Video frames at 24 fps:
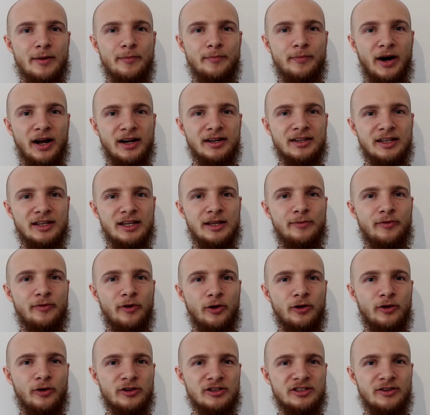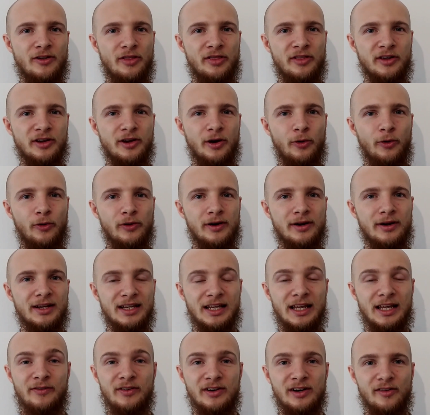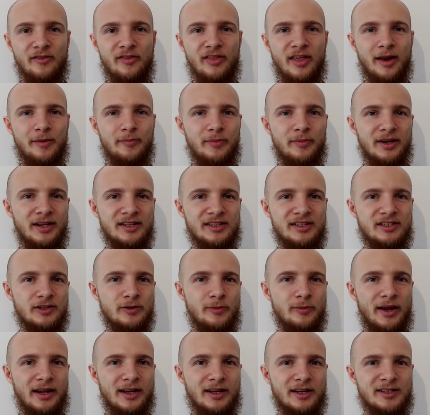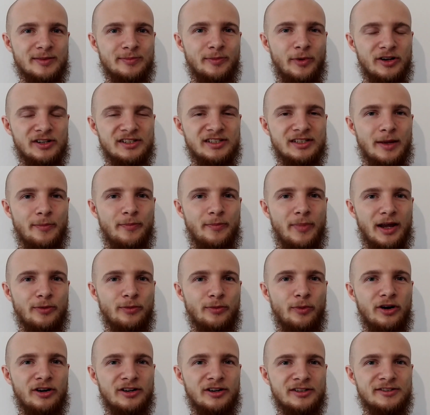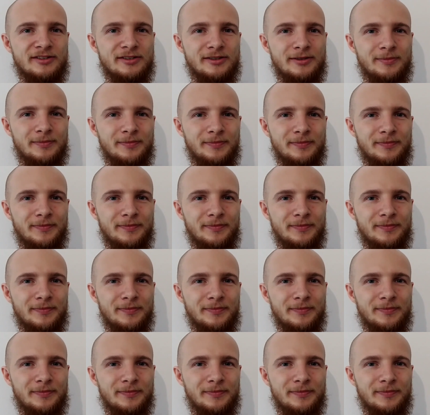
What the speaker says: but keep focused on the goal, even if that means to make a small step backwards.